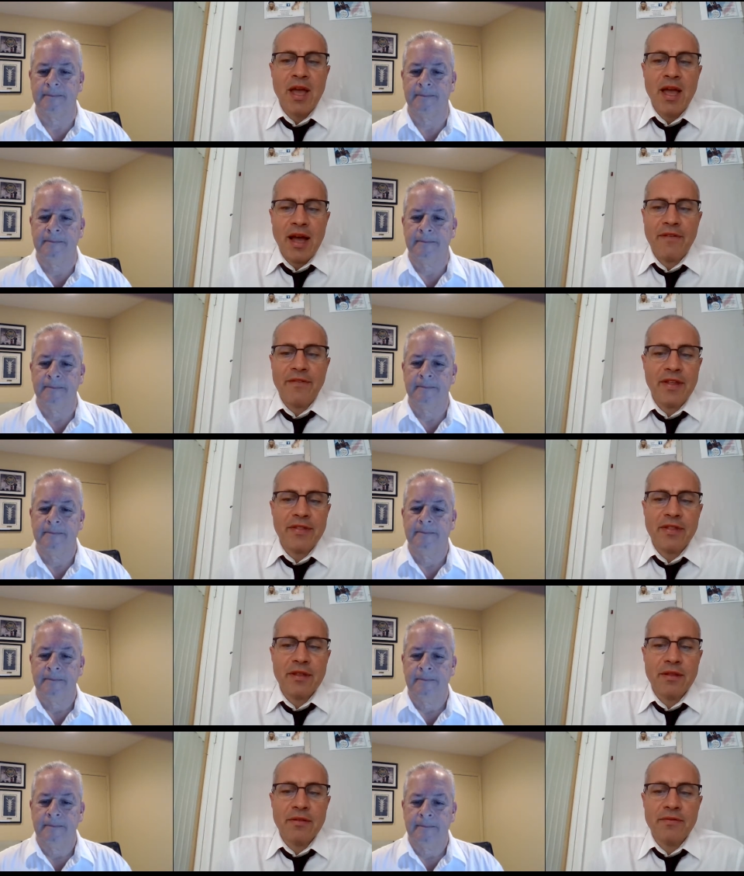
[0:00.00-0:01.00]
Speaker 1: I
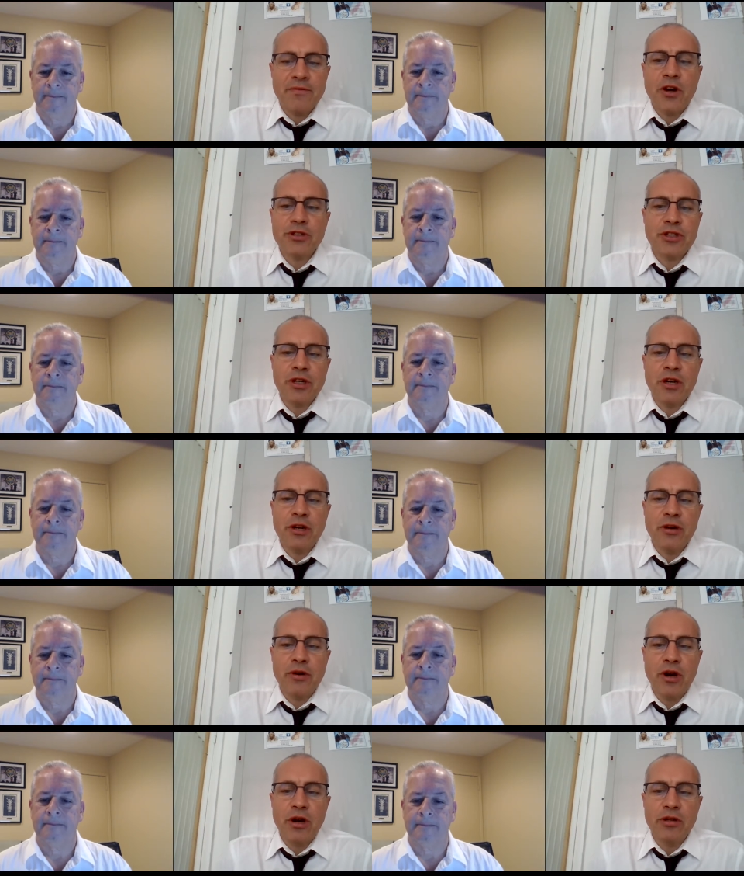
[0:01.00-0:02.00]
think functional
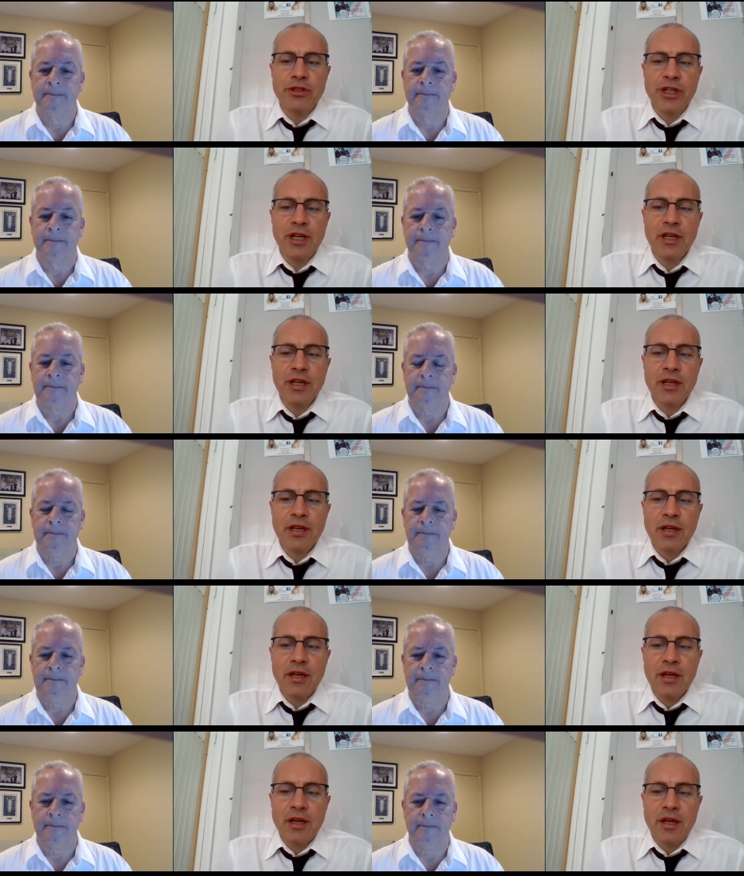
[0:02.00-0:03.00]
neurology
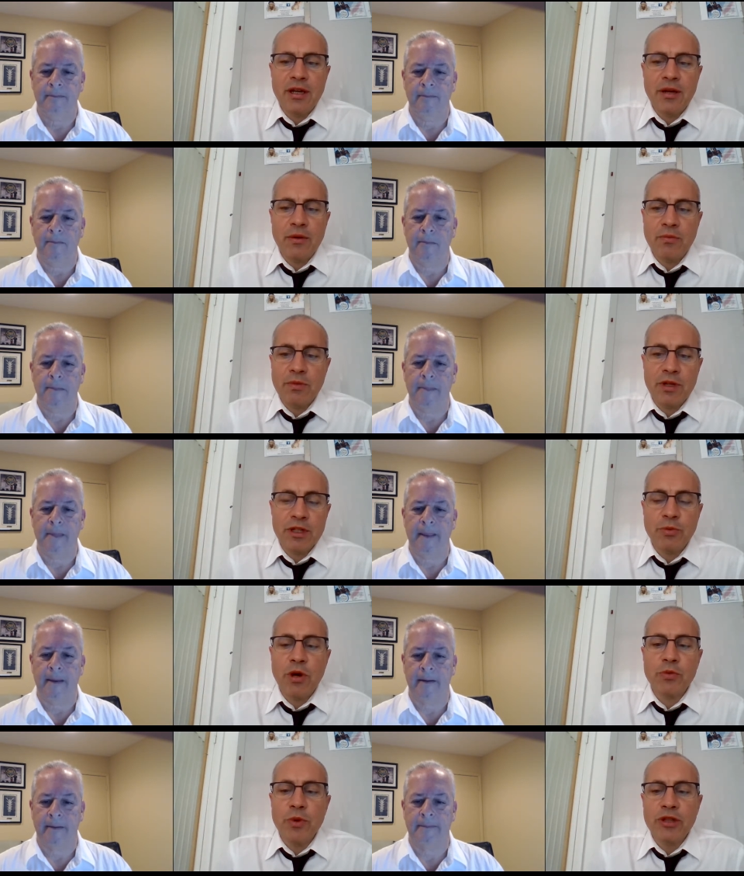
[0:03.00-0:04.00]
uh, is
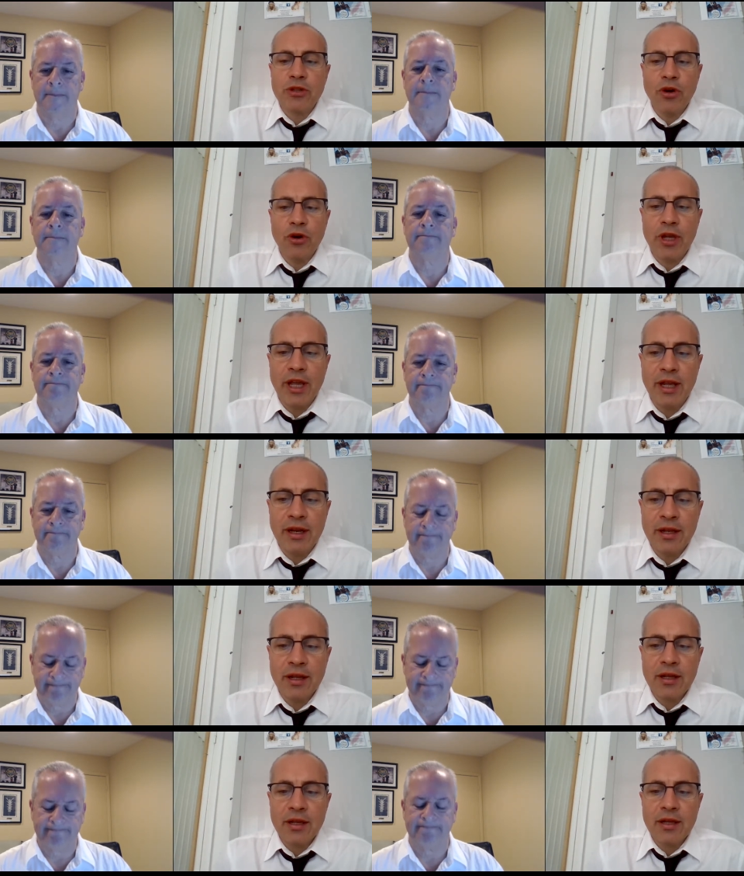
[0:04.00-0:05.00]
what we're talking.
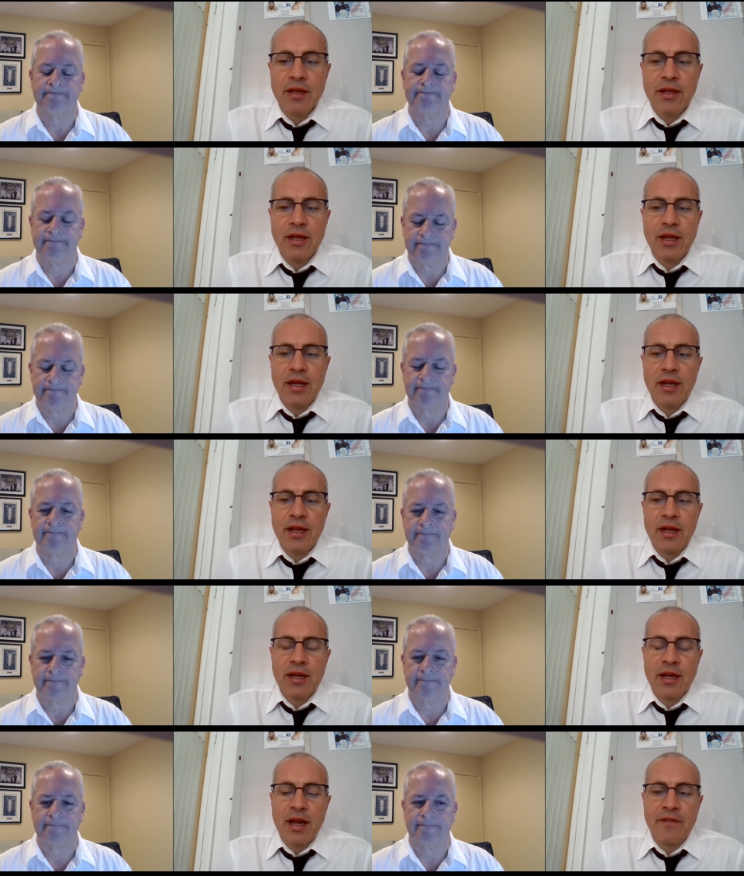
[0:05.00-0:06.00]

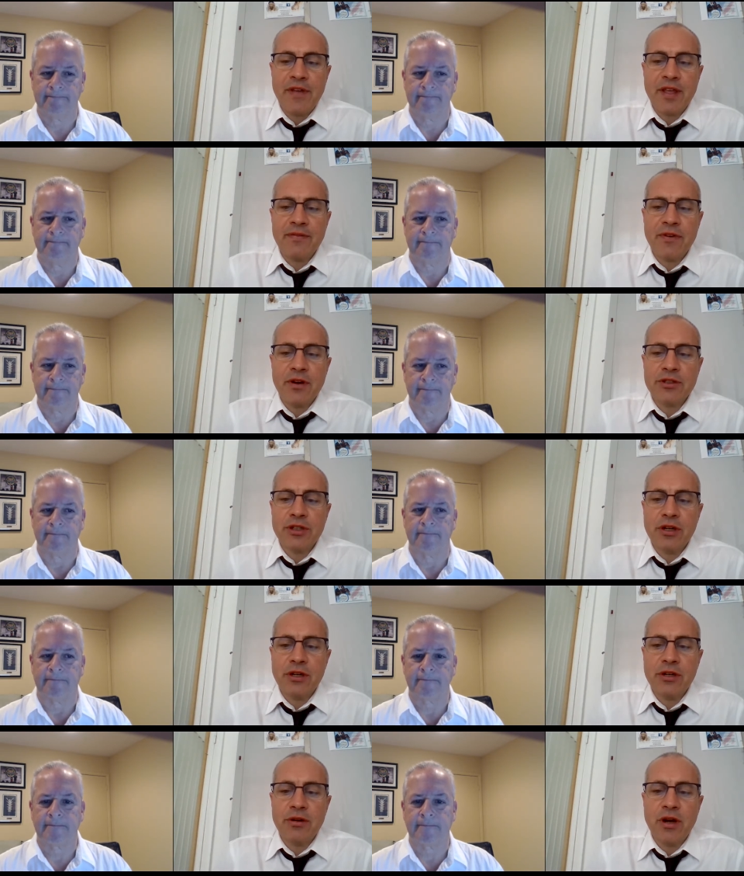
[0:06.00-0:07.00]
Uh, I think functional
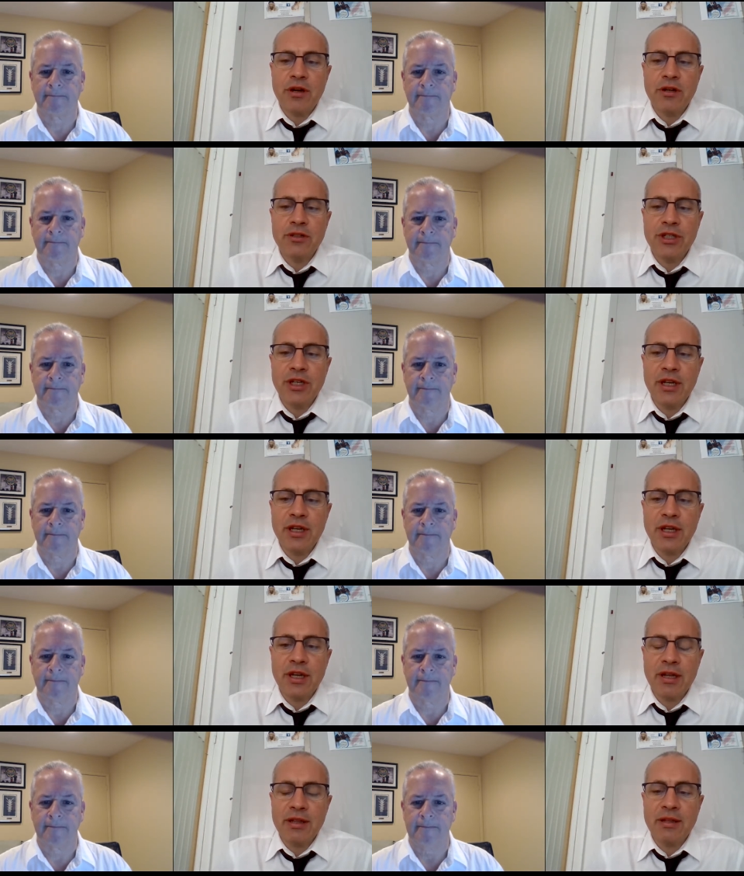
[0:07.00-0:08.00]

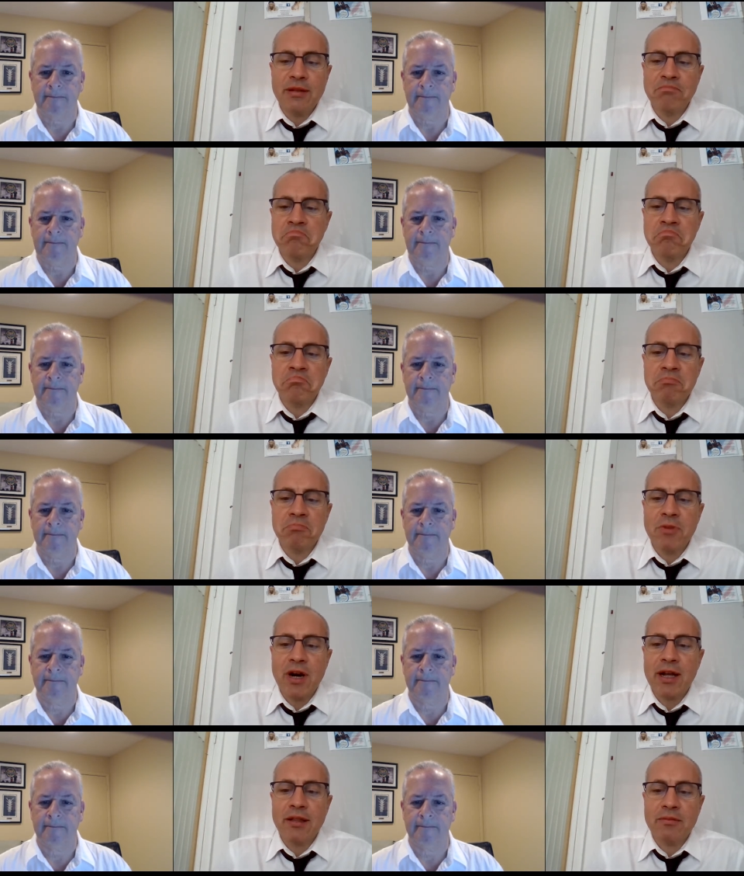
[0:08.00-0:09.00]
neurology,
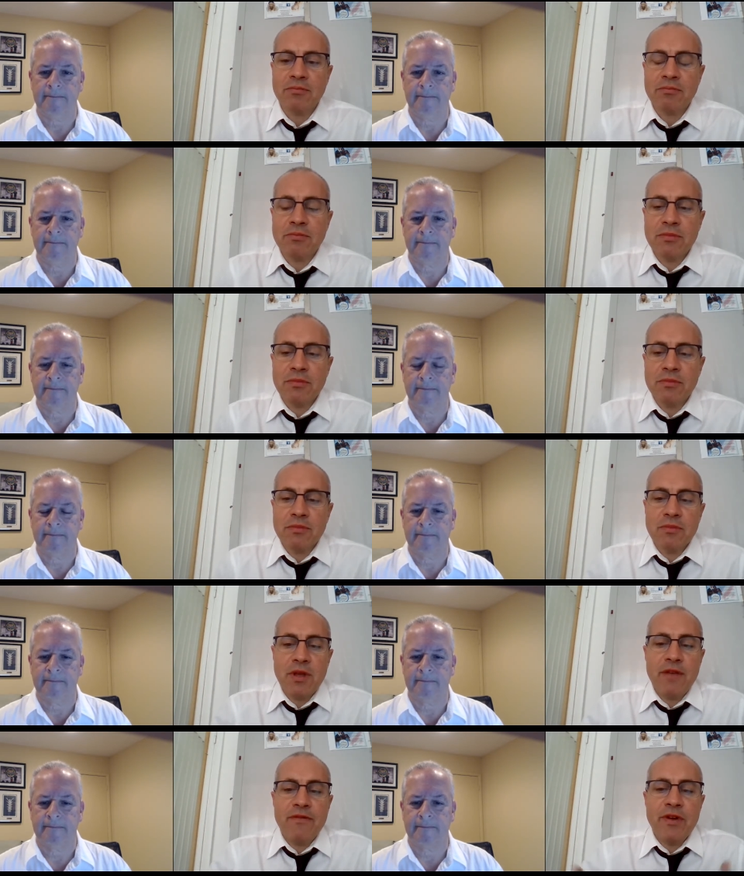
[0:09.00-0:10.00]
mm,
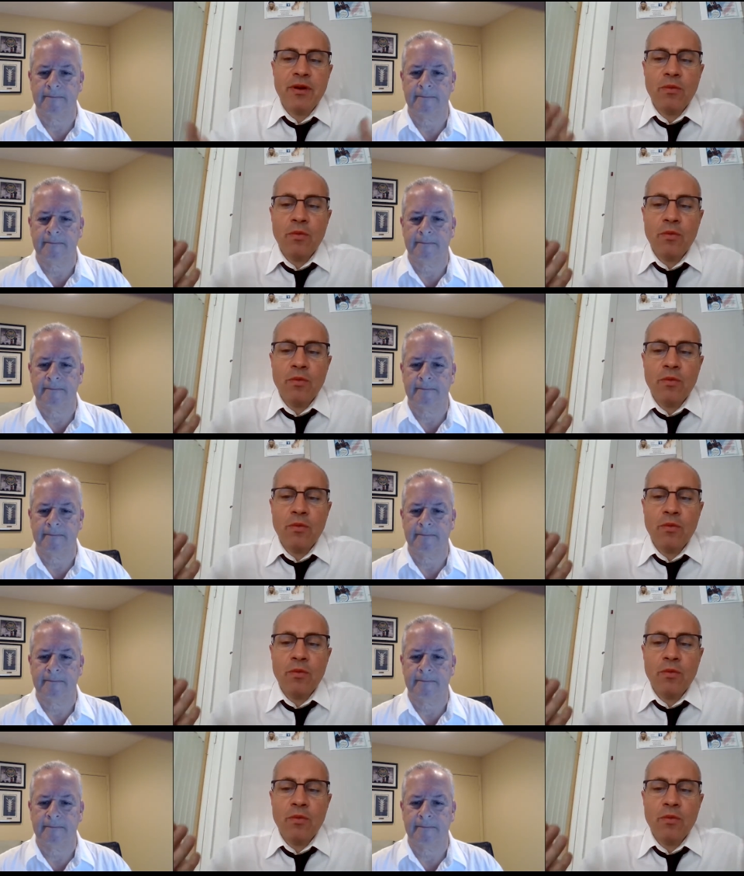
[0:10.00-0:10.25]
even